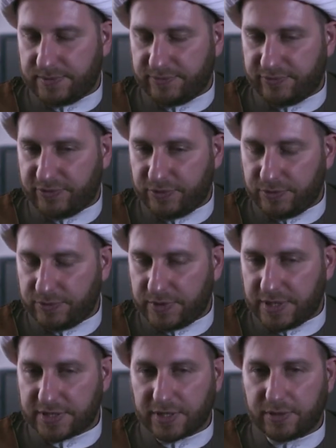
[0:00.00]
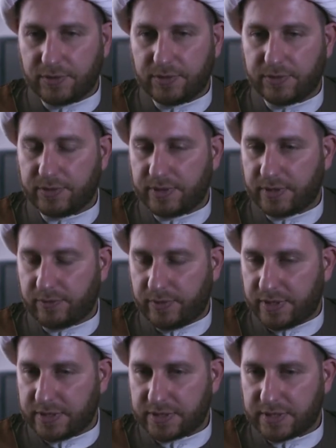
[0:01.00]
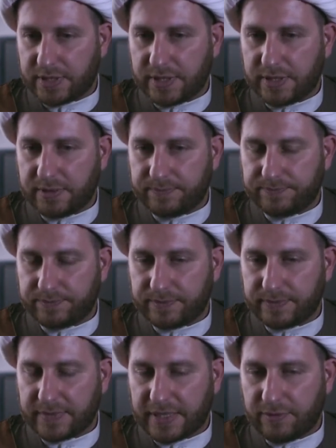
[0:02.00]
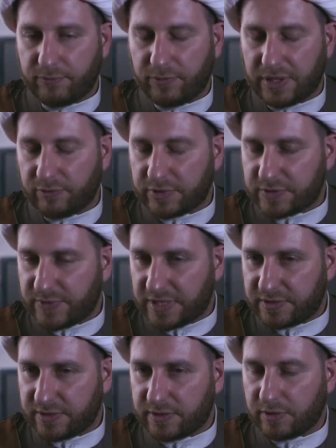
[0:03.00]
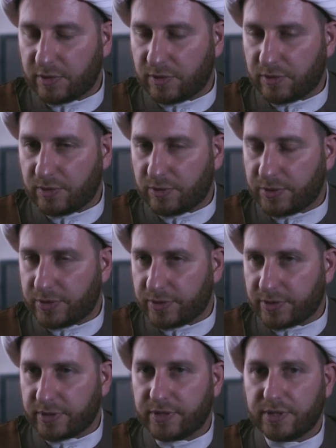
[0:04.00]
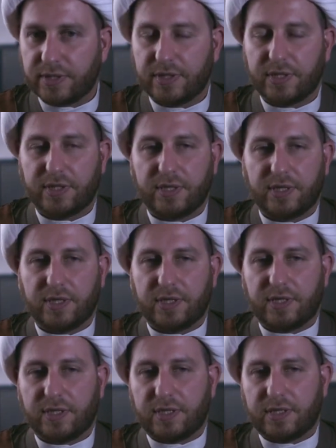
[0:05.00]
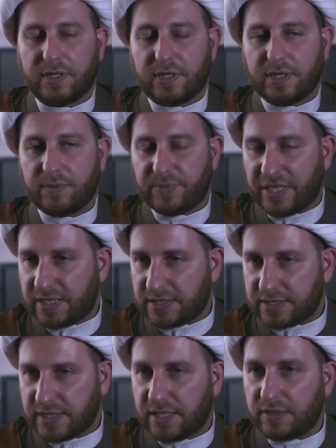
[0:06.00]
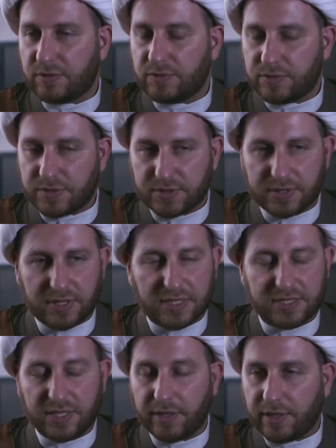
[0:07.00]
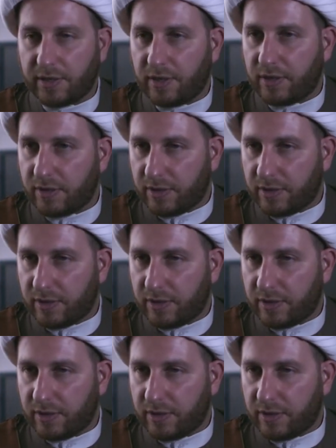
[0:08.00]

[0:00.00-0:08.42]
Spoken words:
Few days ago, there was a well-respected lawyer in Pakistan who's a son-in-law